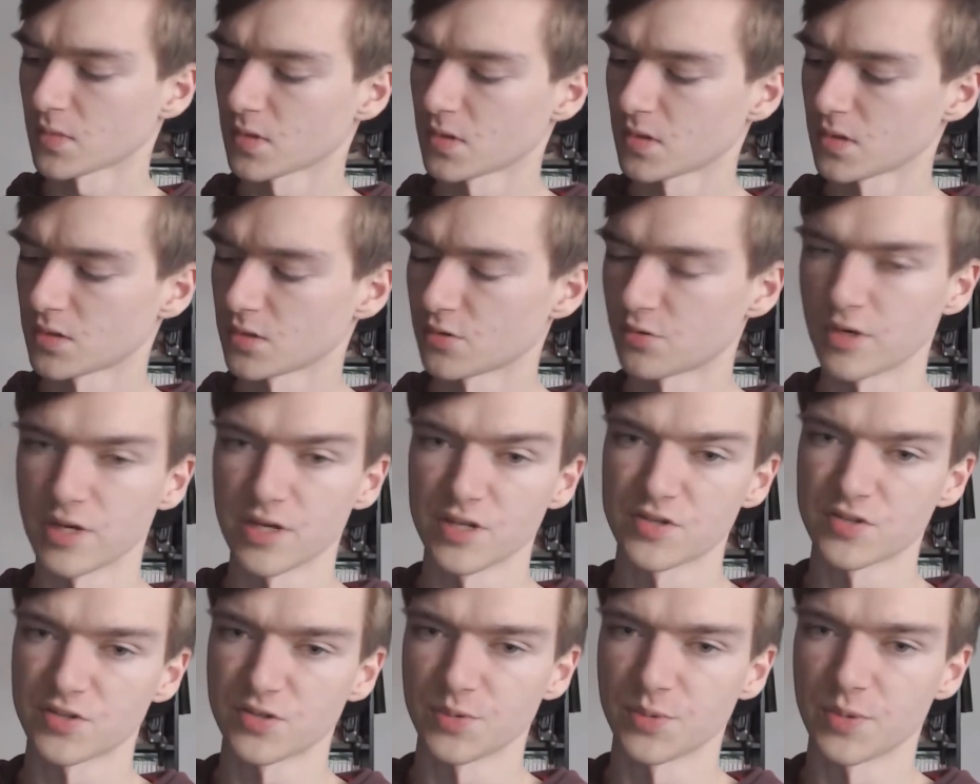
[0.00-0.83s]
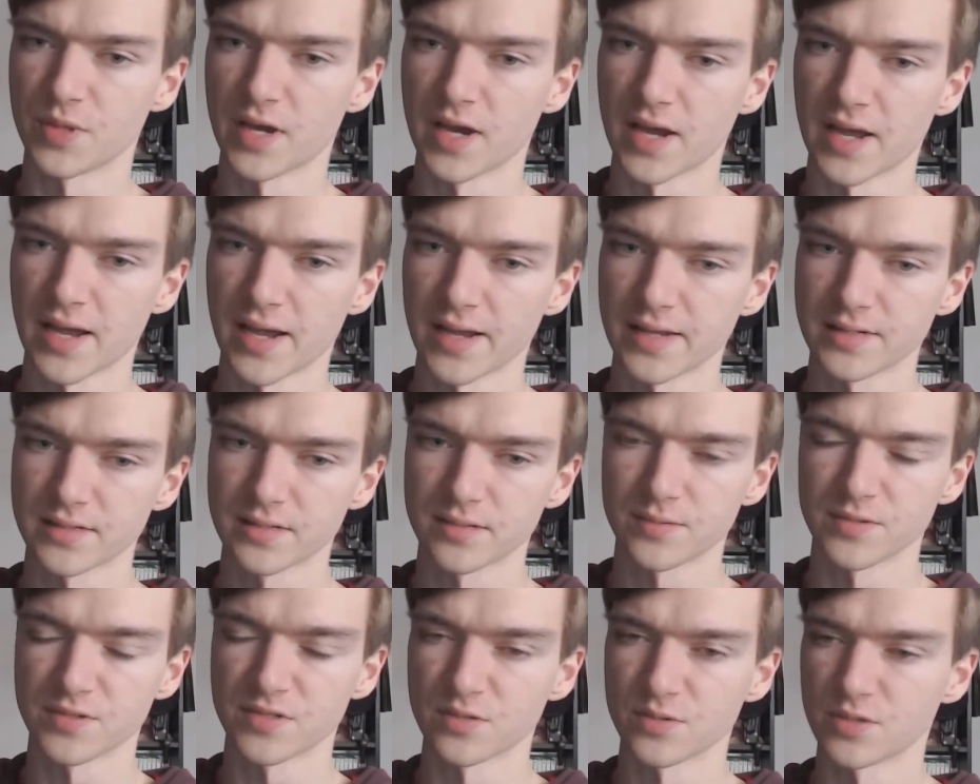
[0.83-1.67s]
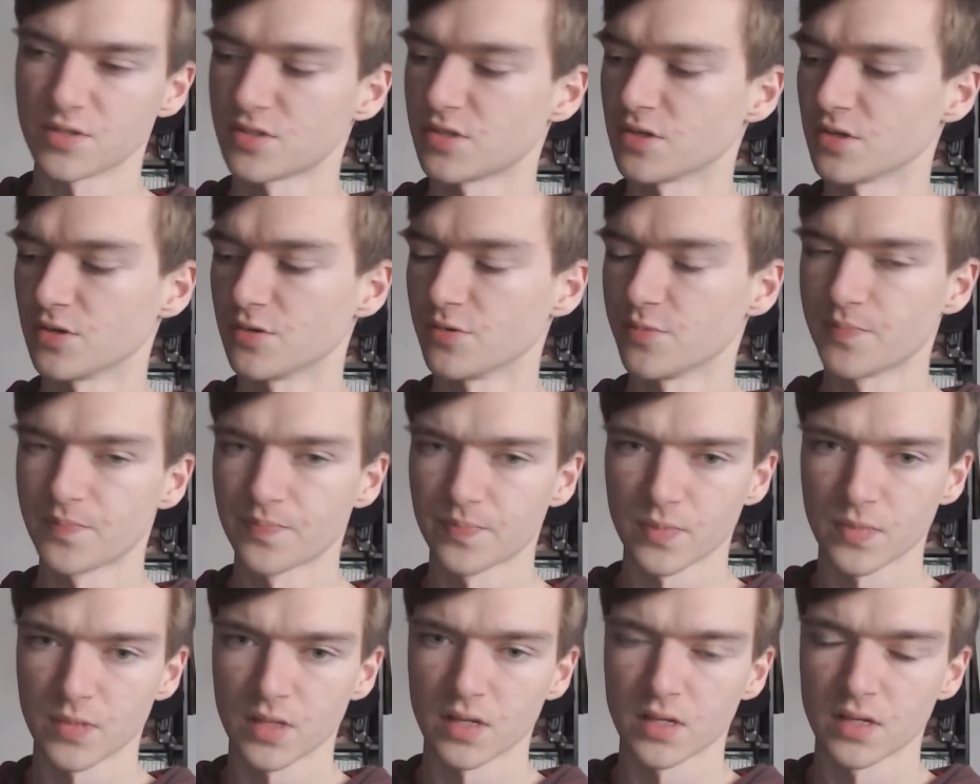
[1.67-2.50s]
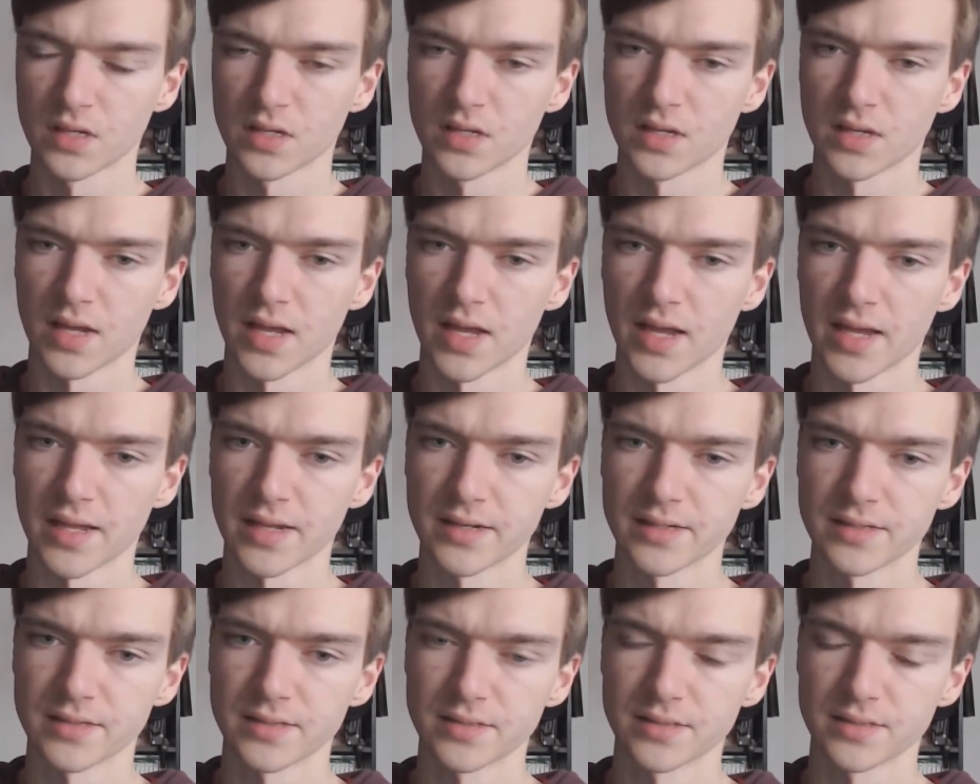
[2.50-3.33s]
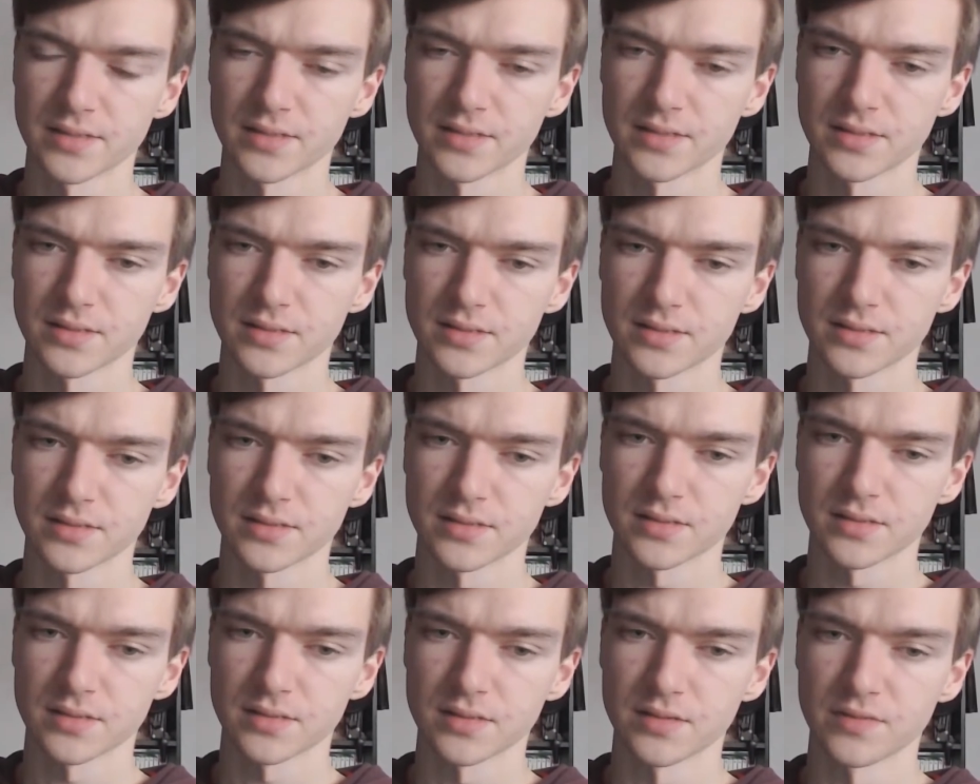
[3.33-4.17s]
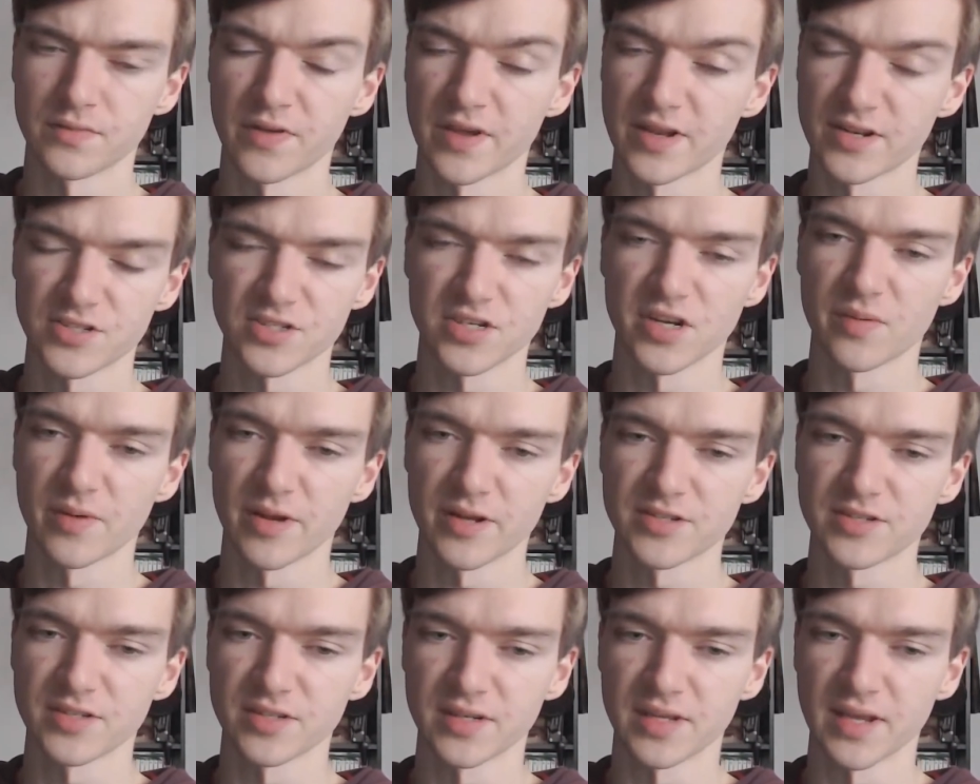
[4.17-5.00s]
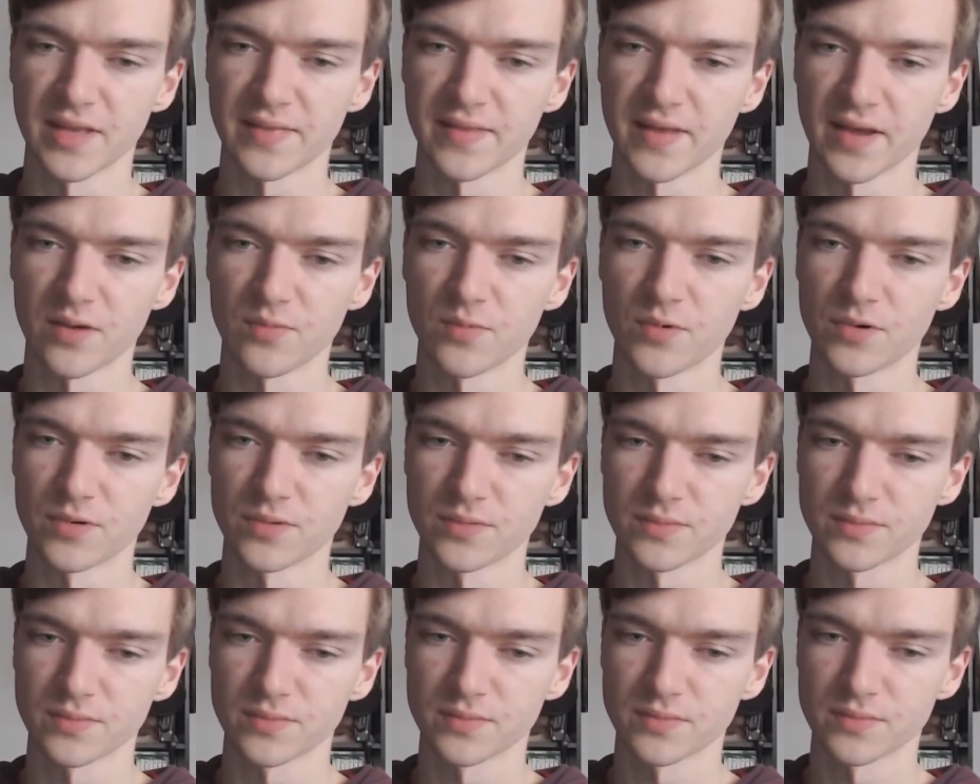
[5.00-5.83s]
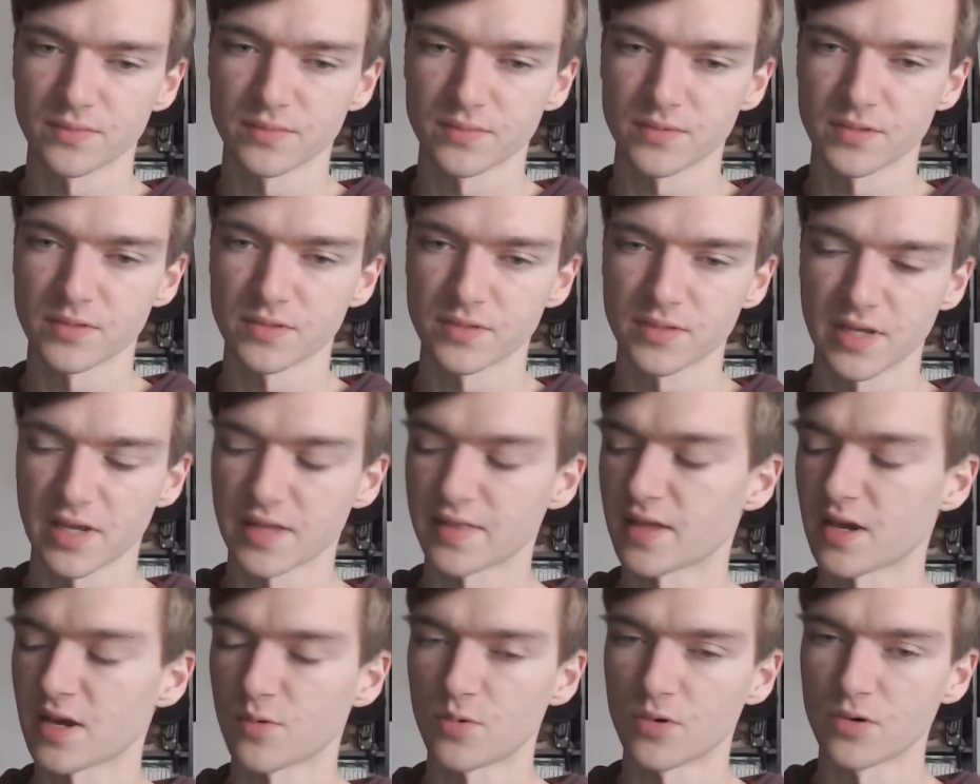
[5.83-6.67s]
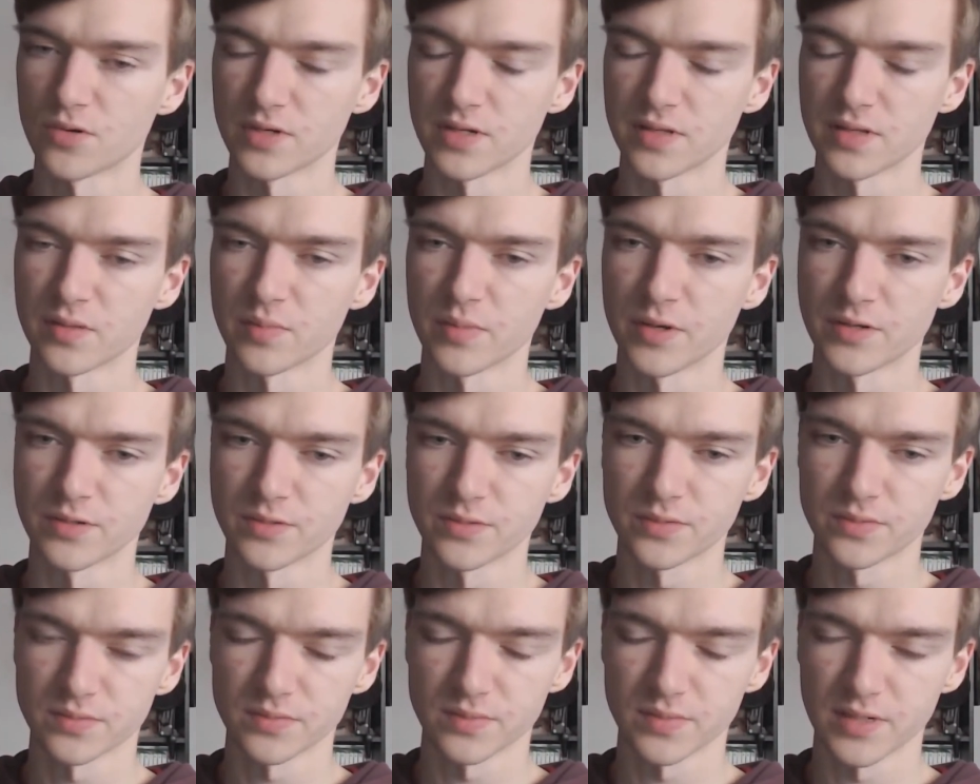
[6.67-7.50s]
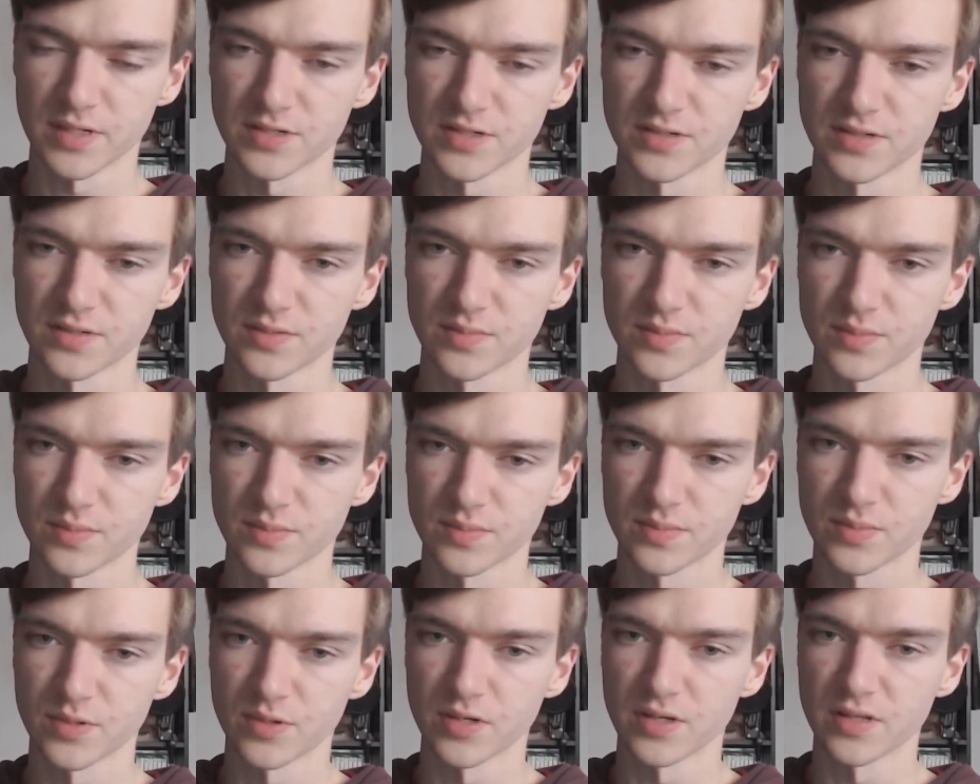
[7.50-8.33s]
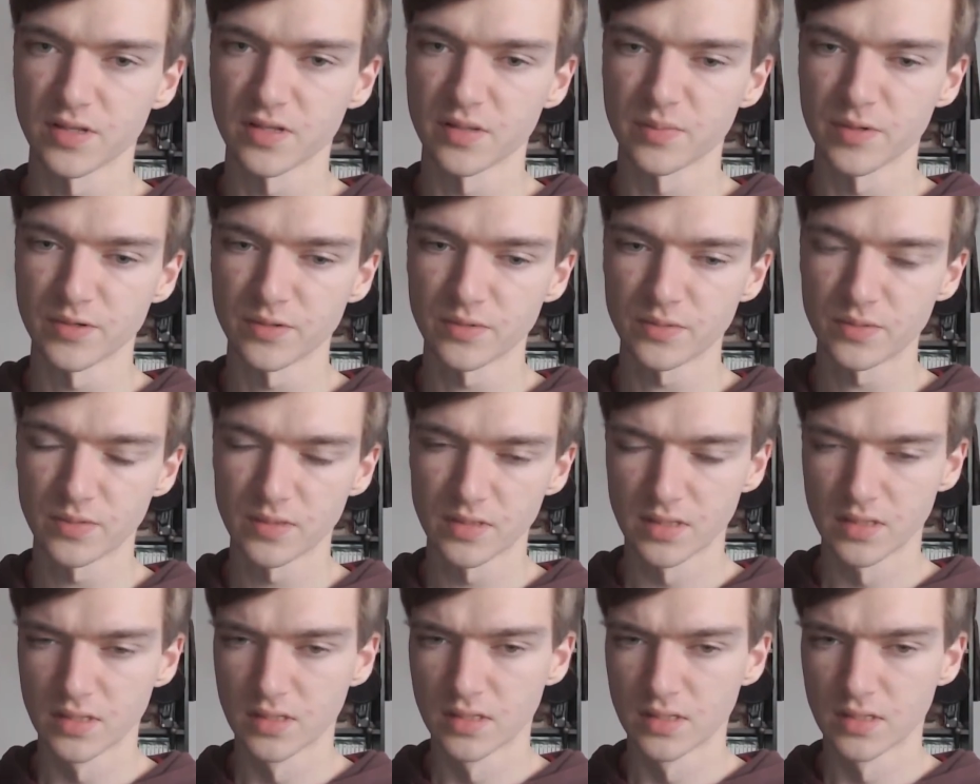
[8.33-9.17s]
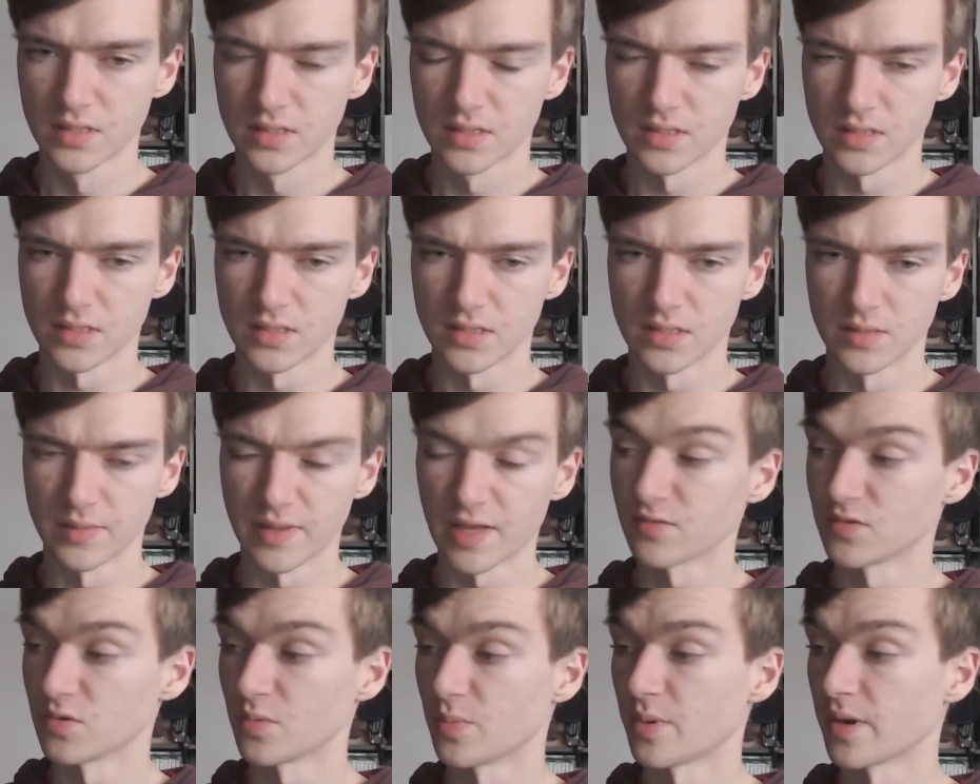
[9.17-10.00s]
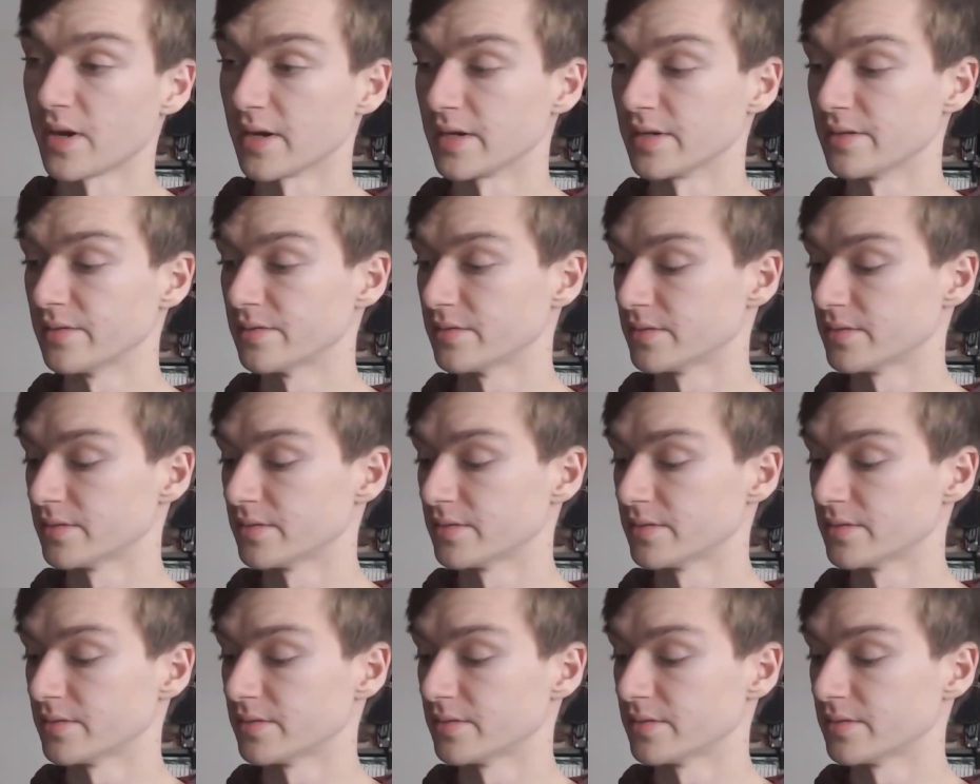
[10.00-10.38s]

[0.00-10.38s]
green stud that I had, because there were 2, and eventually I managed to get that one in the middle, managed to put it in the middle. That was a pain.